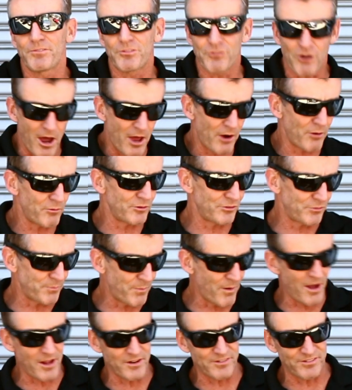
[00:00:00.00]
throttle
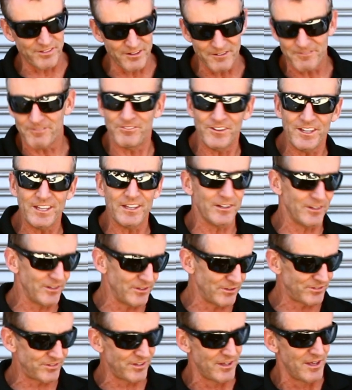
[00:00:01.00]
response that
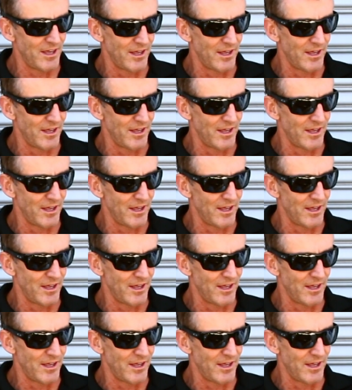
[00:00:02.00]
feels